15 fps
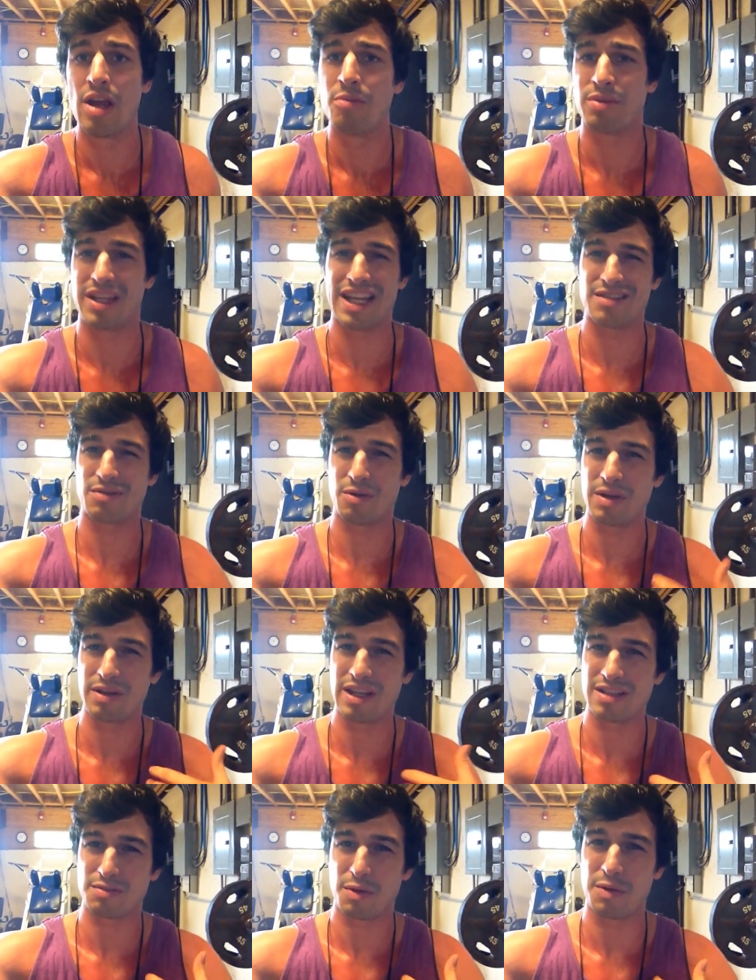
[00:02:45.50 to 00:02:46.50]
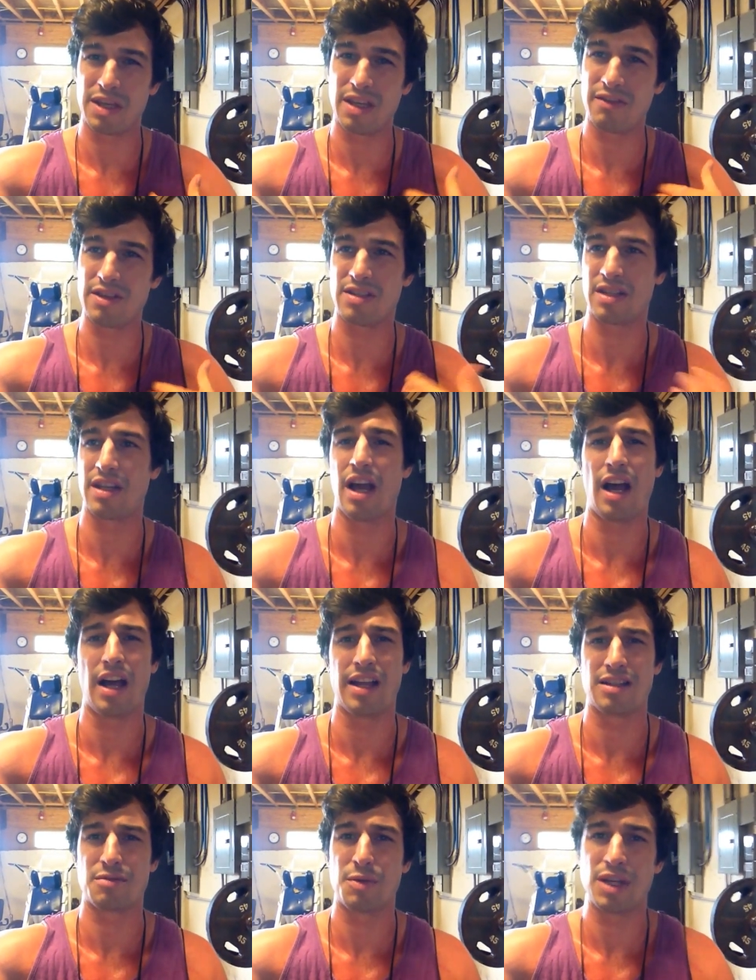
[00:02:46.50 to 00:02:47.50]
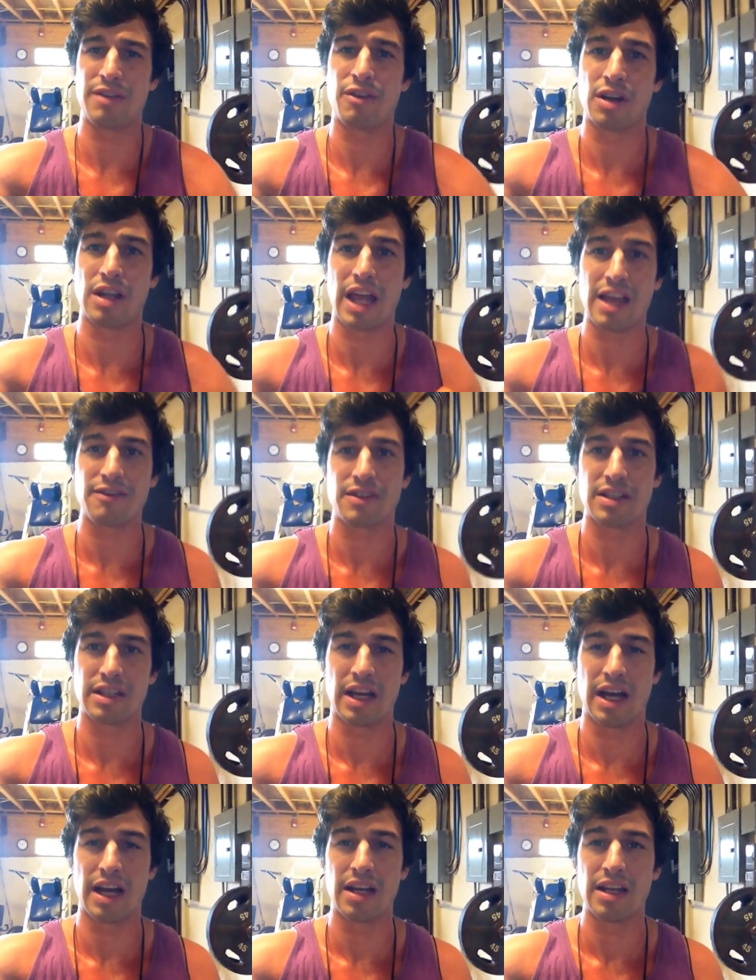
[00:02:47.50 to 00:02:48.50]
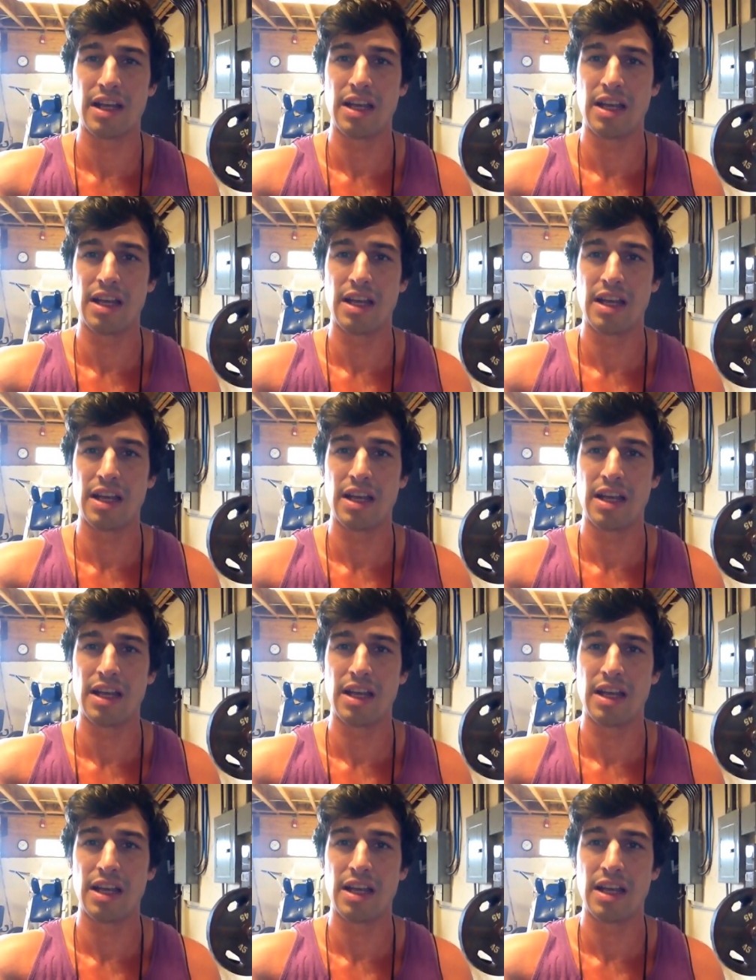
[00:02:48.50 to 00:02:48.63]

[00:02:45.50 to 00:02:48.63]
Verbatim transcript: But that's why we, that's why we give it to God. That's why we give our life to God.